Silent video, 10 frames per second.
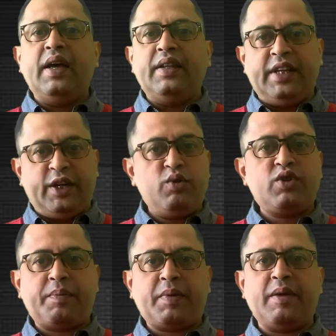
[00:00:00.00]
They do
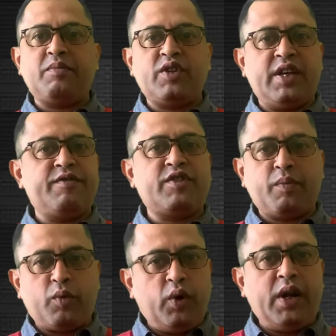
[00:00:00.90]
sometimes give
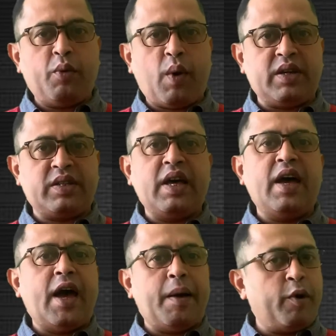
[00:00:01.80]
some good advice
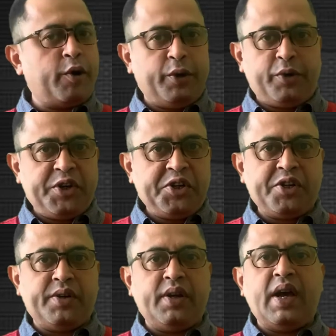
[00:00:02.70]
about
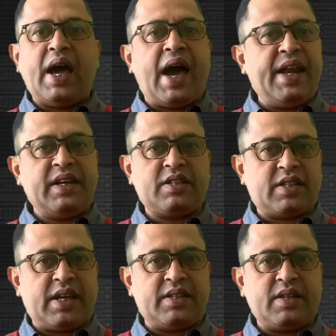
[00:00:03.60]
nutrition and
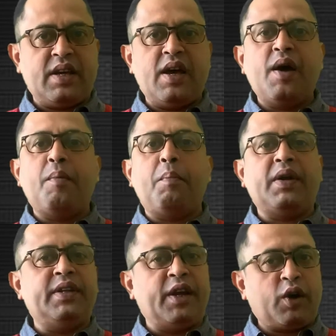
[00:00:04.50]
exercise,
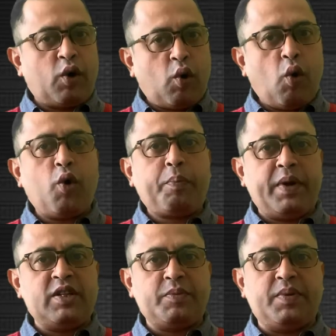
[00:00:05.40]
but their core
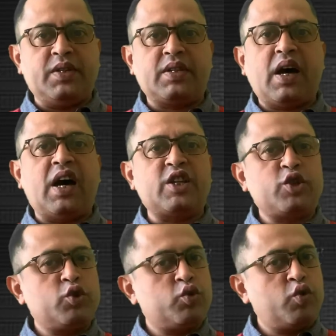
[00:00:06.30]
principles are
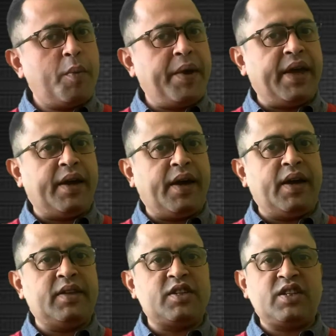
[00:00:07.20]
swimming
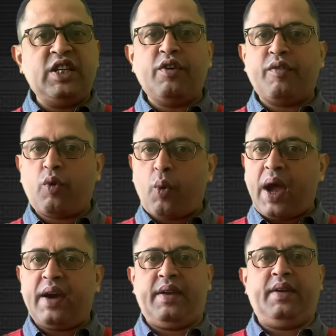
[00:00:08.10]
in the sea of
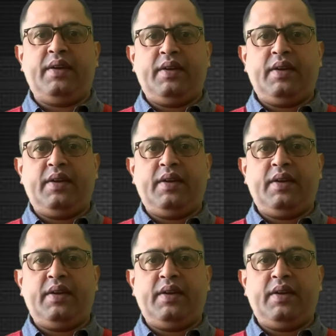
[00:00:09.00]
quackery.